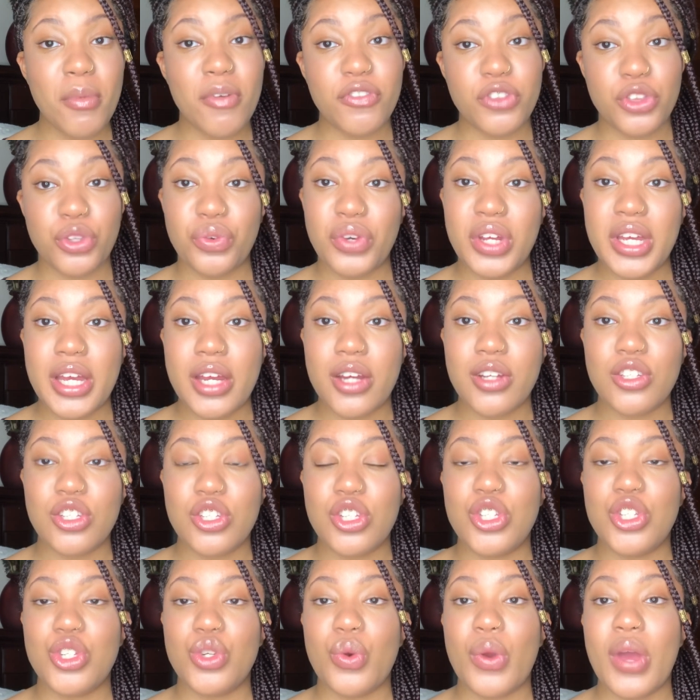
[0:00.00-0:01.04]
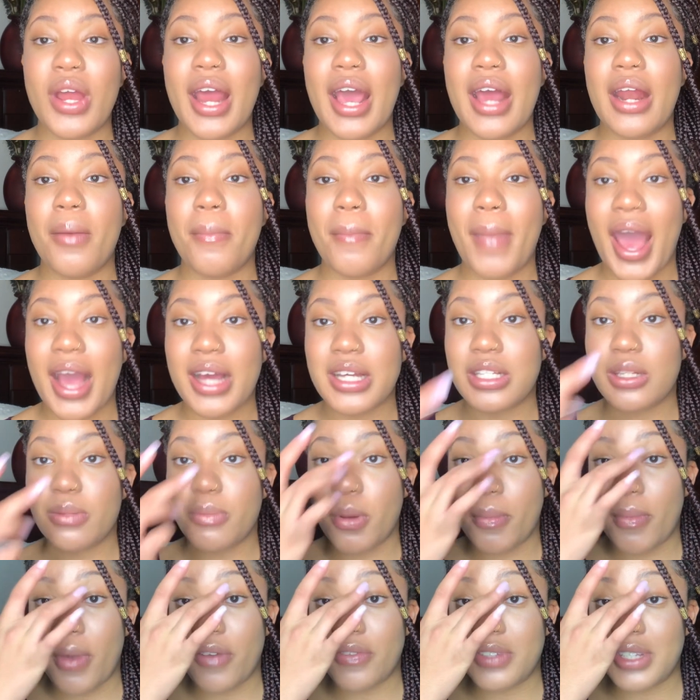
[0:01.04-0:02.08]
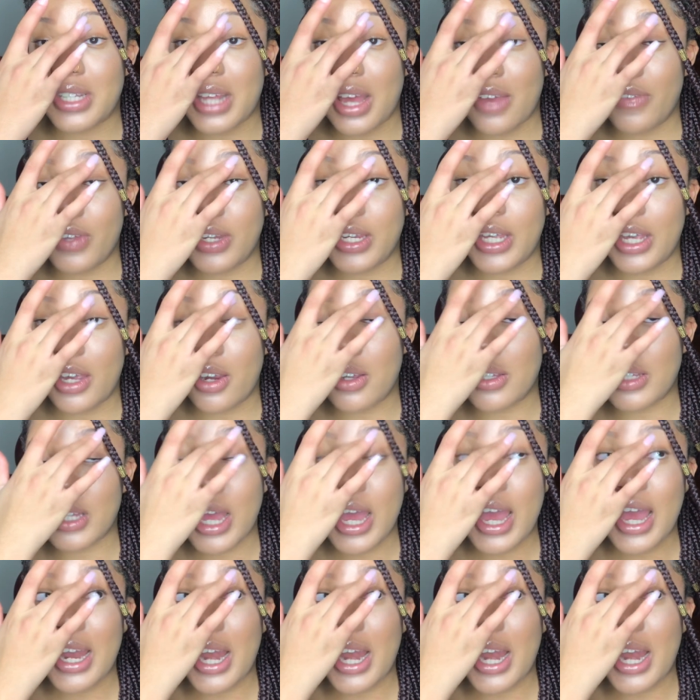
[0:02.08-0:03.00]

of 3 years to do it and a maximum of 7 years.